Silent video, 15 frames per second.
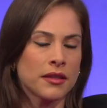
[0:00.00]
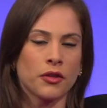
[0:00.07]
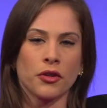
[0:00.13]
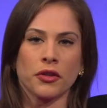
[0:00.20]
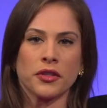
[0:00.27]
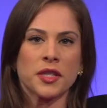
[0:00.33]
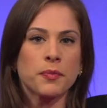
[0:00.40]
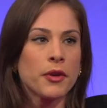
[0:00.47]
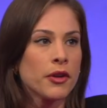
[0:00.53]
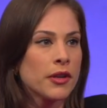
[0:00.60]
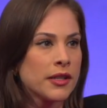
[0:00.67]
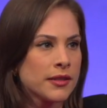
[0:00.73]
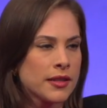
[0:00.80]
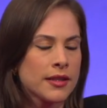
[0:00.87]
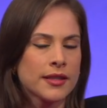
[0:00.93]
and her
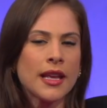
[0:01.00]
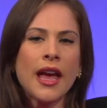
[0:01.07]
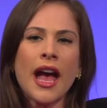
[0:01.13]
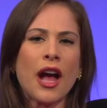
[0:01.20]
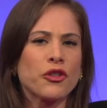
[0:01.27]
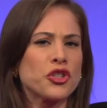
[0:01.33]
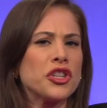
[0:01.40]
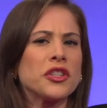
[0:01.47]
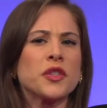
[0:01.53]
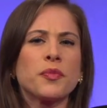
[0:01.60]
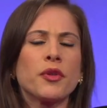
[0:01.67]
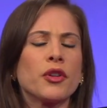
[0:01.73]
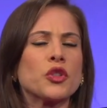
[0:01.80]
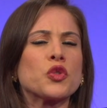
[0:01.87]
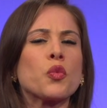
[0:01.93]
experiences, how she
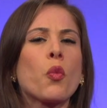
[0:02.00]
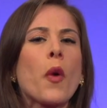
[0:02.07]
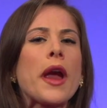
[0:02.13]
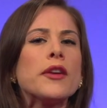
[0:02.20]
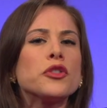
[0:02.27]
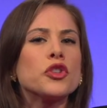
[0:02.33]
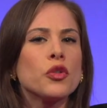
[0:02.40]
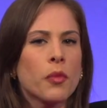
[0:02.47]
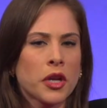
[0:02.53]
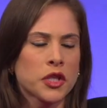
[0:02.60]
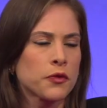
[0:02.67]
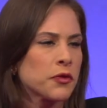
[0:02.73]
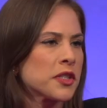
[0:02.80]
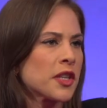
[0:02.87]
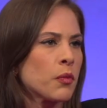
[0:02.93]
experienced way too
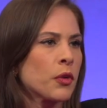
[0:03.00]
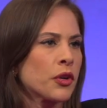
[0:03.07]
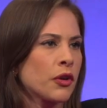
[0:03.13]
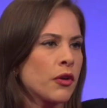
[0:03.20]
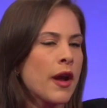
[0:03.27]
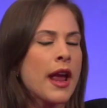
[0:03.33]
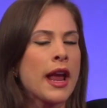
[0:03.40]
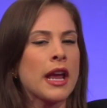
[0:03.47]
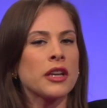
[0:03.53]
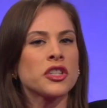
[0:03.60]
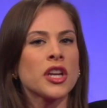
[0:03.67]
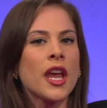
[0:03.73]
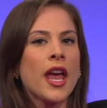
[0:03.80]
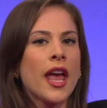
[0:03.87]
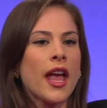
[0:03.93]
much for someone her
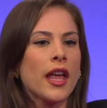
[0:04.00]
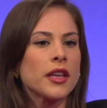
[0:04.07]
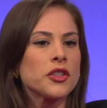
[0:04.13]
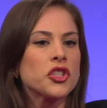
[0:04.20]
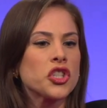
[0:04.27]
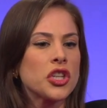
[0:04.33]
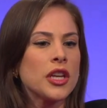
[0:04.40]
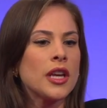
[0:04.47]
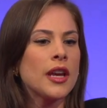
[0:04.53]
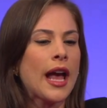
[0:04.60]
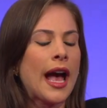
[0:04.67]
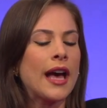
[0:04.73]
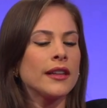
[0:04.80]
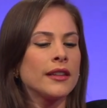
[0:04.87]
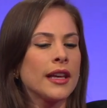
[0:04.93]
age, and she
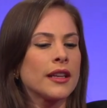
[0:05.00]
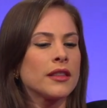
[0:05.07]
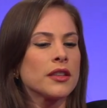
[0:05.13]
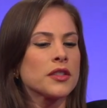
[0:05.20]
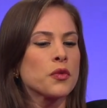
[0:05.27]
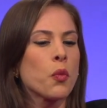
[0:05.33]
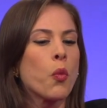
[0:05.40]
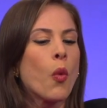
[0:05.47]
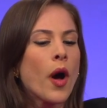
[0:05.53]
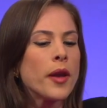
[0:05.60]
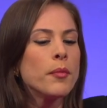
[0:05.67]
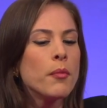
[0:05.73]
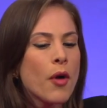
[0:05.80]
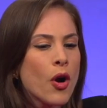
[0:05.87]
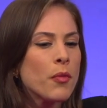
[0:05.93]
had like this
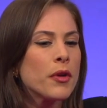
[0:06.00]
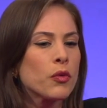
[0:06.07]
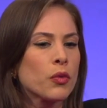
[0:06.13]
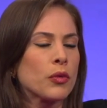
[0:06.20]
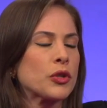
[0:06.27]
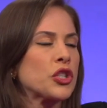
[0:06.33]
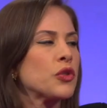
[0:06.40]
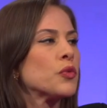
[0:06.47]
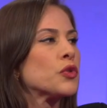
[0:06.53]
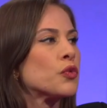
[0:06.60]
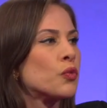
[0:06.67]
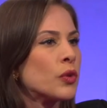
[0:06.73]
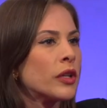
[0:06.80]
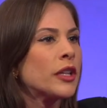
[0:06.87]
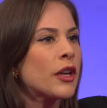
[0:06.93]
one moment where she was
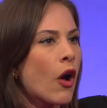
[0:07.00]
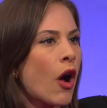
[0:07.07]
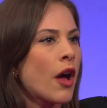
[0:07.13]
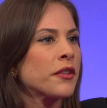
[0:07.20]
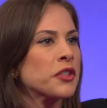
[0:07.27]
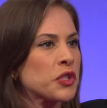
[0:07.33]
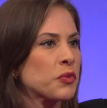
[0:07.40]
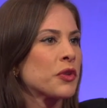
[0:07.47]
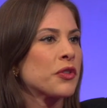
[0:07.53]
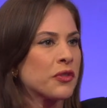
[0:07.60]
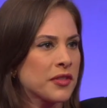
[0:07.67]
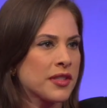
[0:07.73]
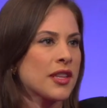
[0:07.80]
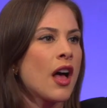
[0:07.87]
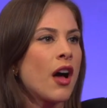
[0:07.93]
really honest with
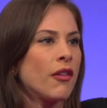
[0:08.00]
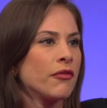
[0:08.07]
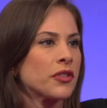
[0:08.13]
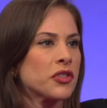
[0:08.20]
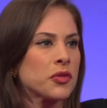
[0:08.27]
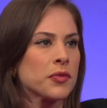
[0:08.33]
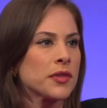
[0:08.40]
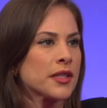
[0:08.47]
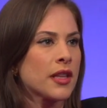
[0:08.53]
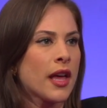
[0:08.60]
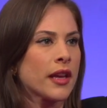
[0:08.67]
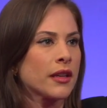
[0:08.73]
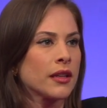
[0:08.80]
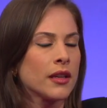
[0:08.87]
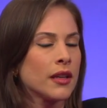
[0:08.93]
herself, and she was
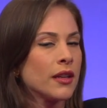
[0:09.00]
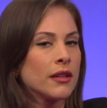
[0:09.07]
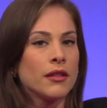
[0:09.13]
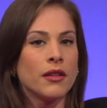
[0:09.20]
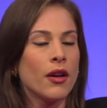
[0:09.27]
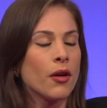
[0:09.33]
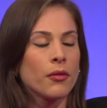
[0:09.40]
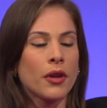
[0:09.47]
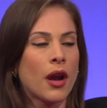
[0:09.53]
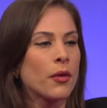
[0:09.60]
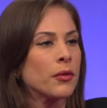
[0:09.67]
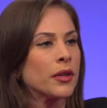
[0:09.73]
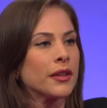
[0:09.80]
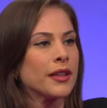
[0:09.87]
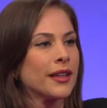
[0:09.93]
like, "No,
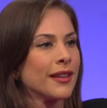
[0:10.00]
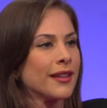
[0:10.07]
not really."